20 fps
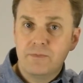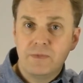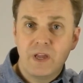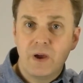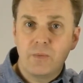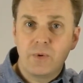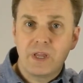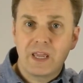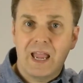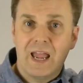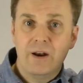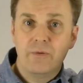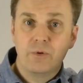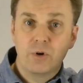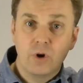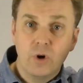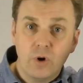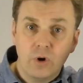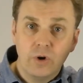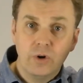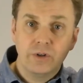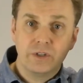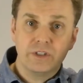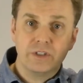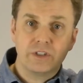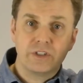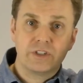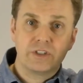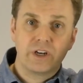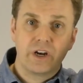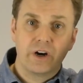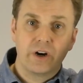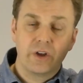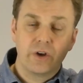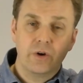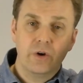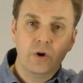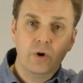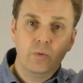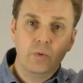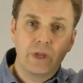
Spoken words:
yet we can't record in stereo?